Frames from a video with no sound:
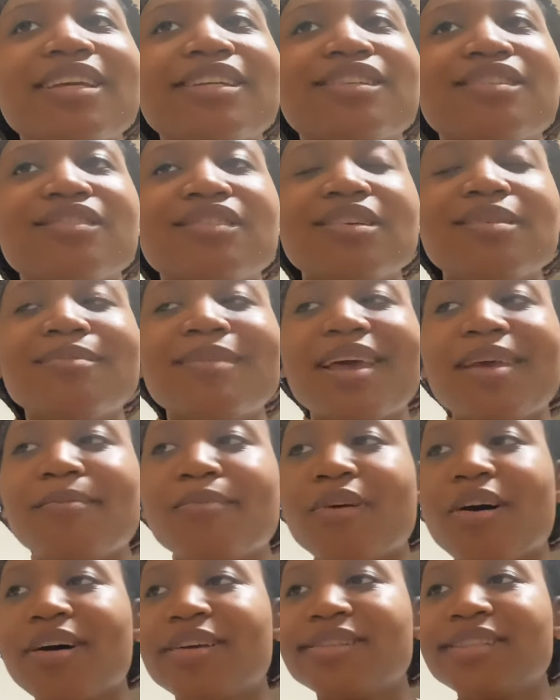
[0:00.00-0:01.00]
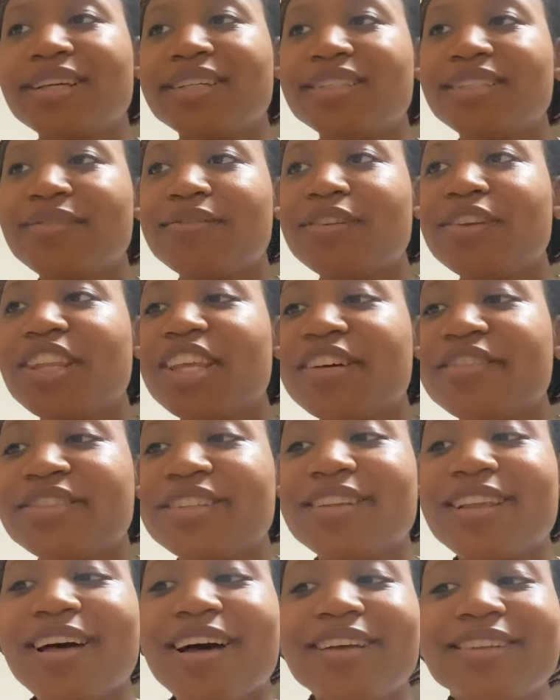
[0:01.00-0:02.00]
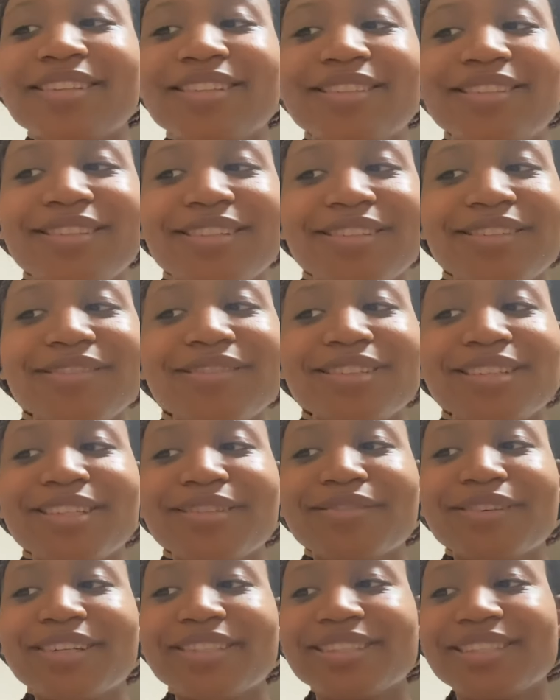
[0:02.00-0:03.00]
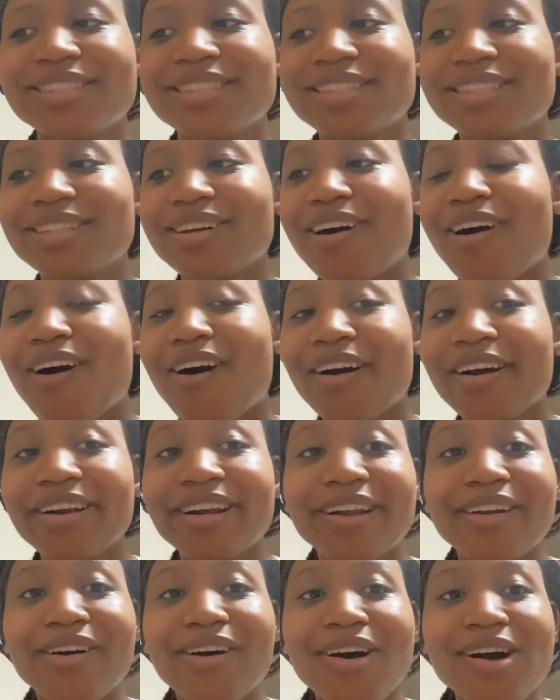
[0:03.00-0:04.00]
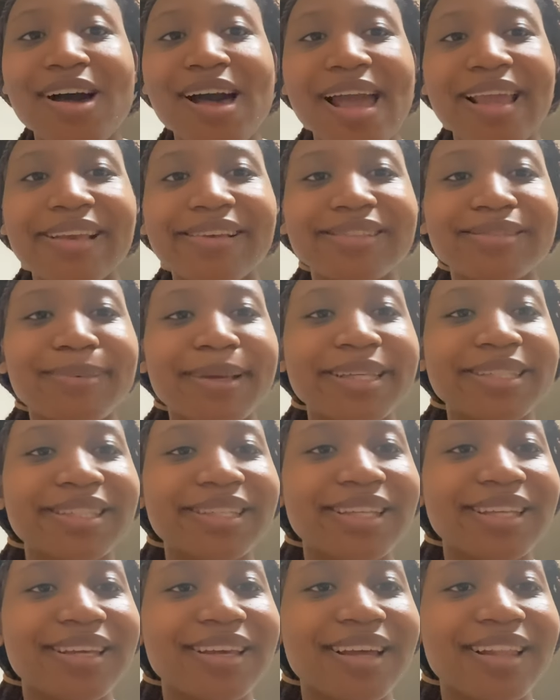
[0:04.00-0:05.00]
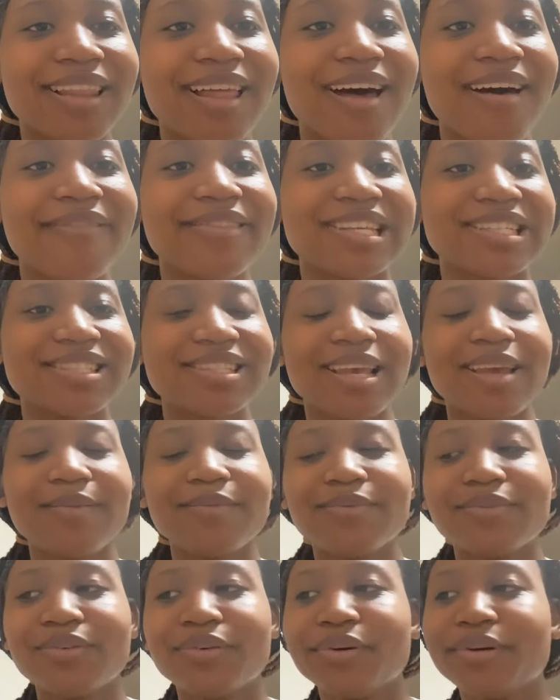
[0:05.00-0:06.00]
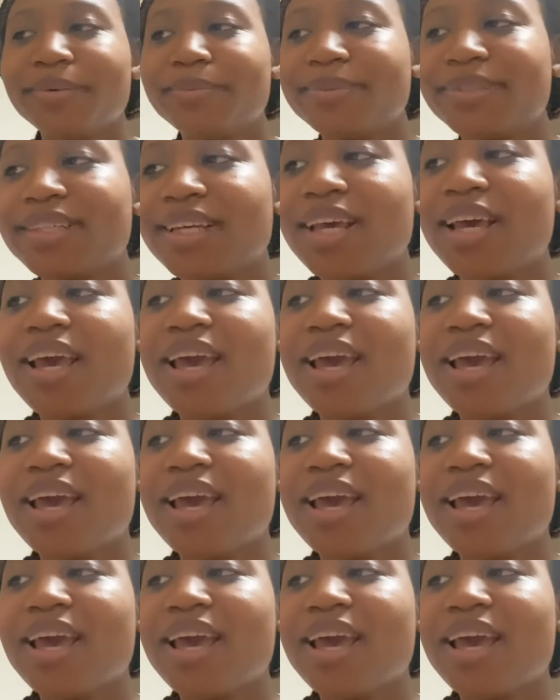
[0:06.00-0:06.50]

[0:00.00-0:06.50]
streamlined process even though there was a lot to do it wasn't hard at all i used basically a lot of the same forms